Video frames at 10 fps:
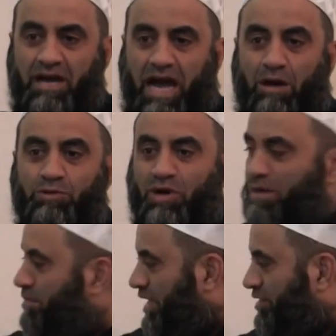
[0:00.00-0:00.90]
How do
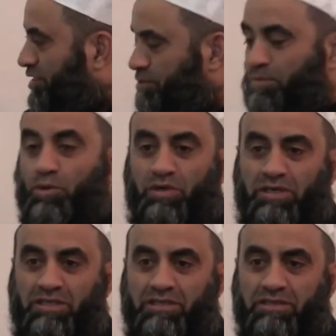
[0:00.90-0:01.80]
I make this
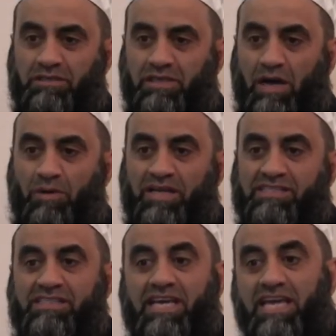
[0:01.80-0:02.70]
plural? I want to
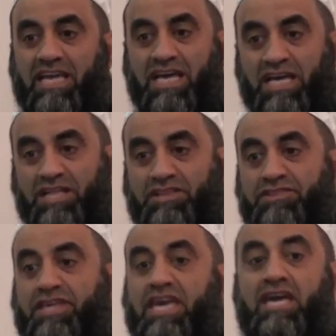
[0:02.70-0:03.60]
say
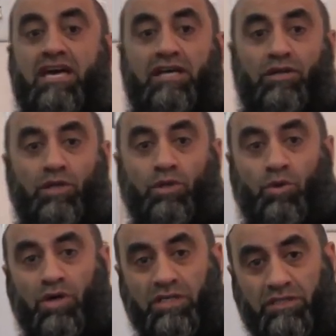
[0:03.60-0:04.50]
their
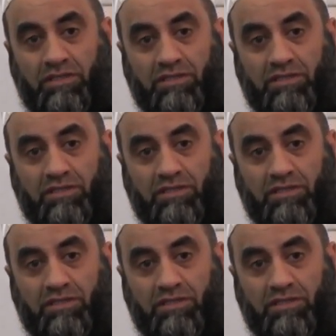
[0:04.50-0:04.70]
Lord.